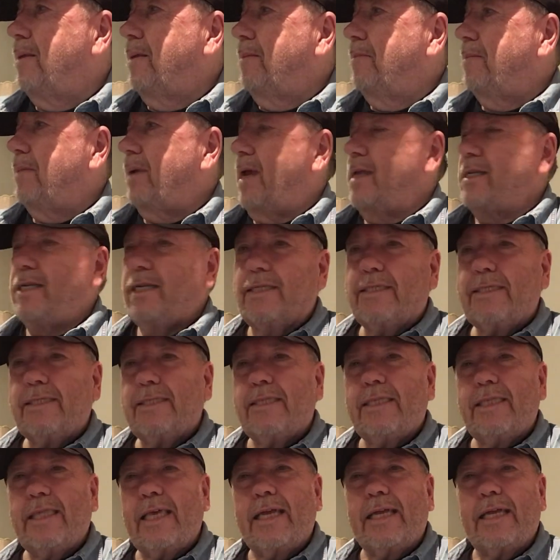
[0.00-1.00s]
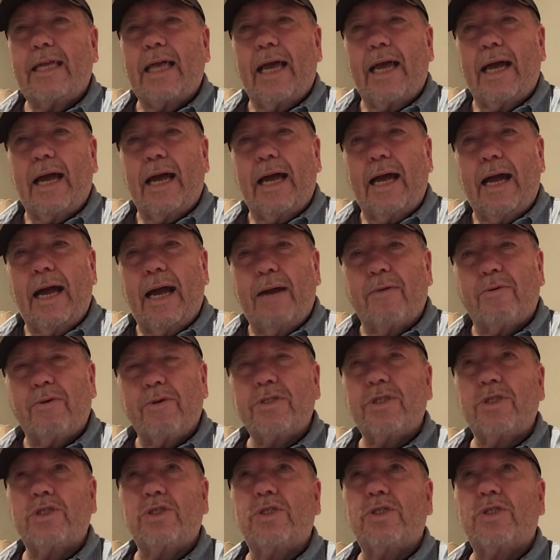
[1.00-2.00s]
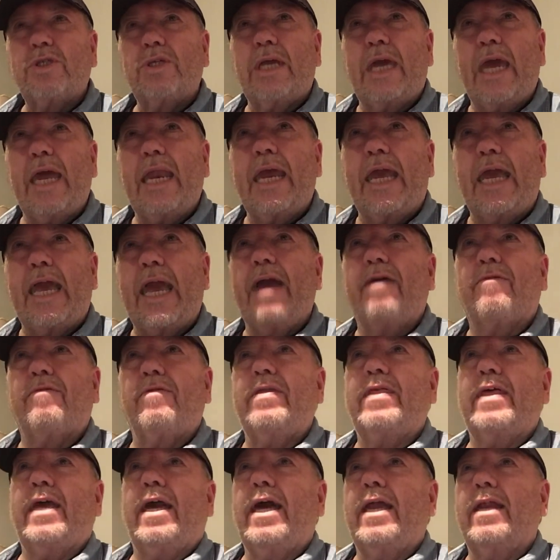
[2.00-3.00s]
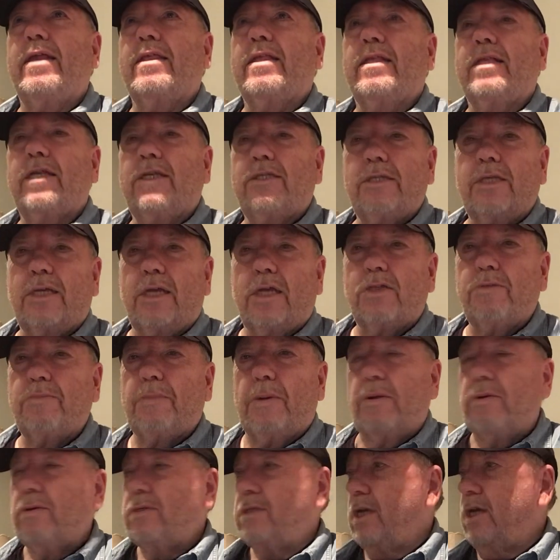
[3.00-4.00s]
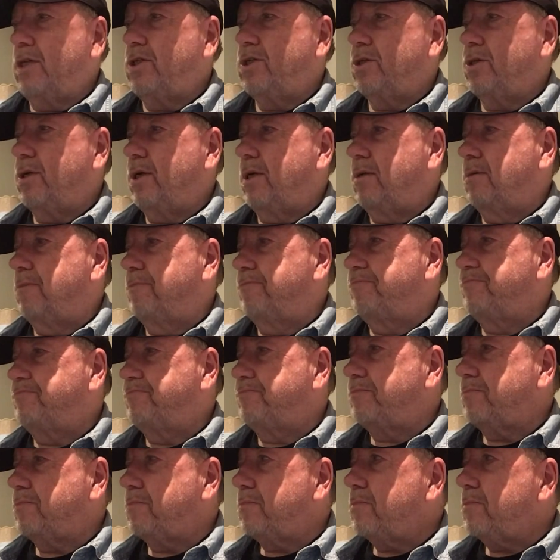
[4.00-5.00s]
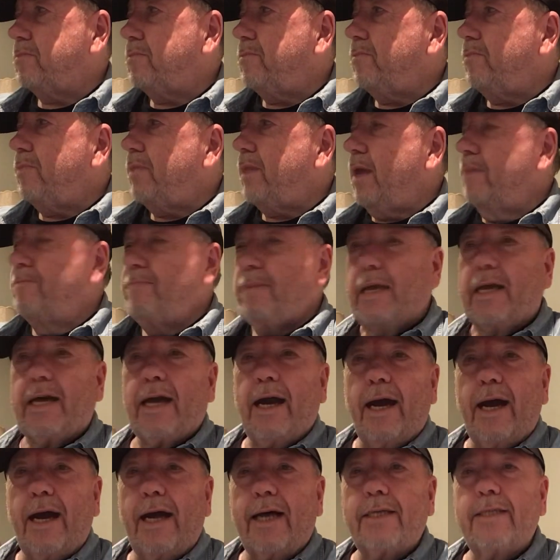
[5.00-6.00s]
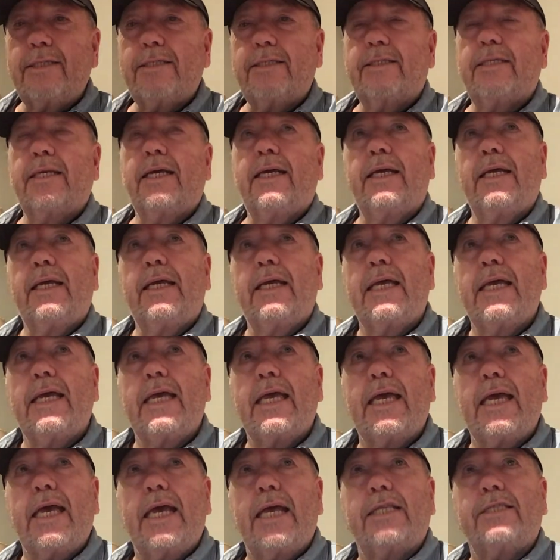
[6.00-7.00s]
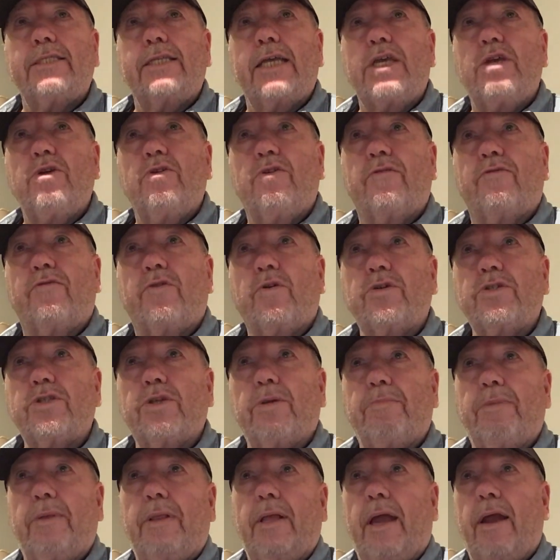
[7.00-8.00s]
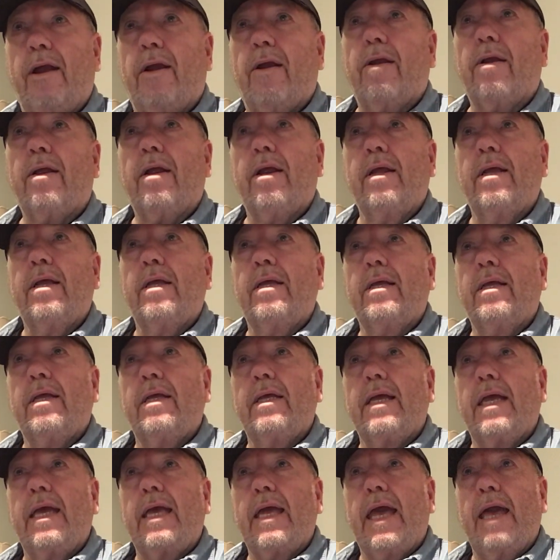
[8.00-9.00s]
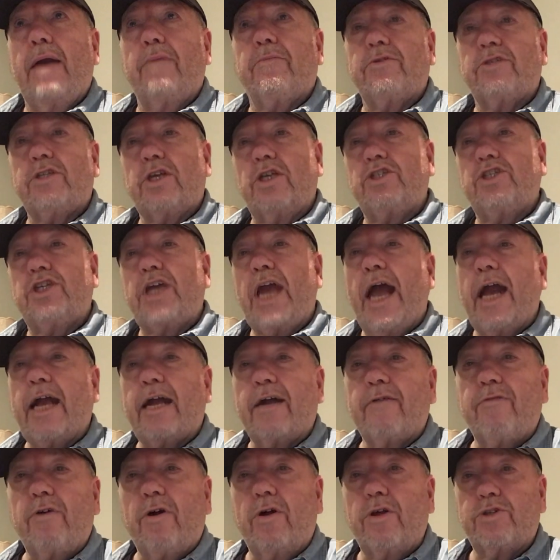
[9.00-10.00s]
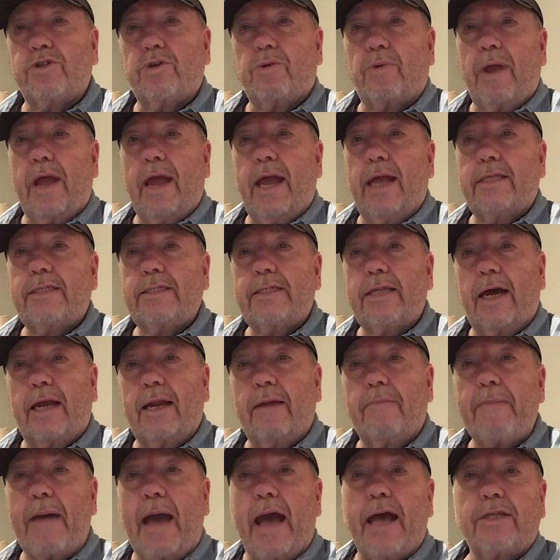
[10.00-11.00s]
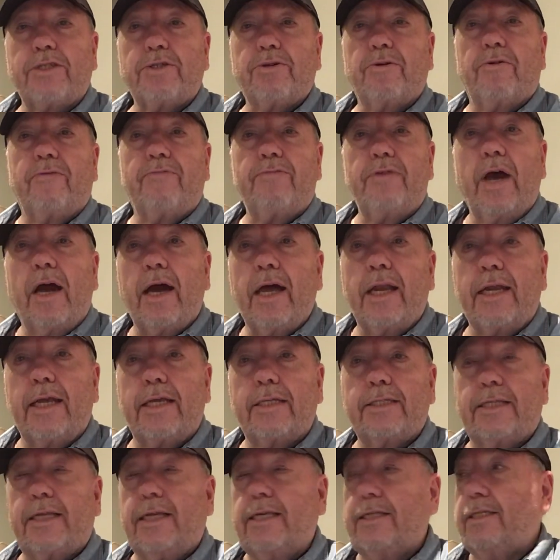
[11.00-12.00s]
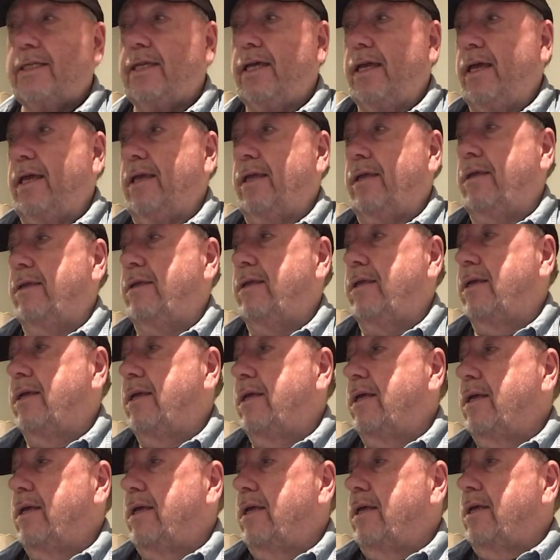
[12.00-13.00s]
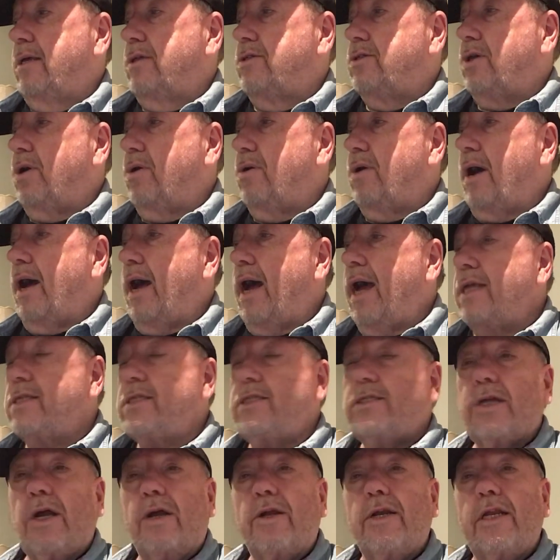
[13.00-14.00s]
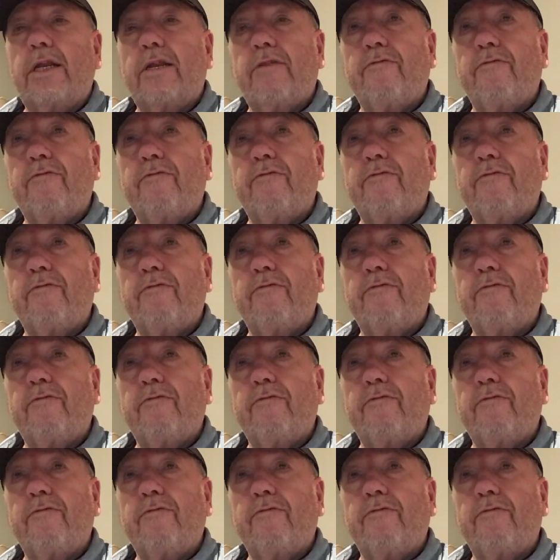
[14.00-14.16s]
But I just think I wasn't getting everything out of the listening experience I should. Because it's a universal player and was a jack of all trades, not a master of none, as they say. So I started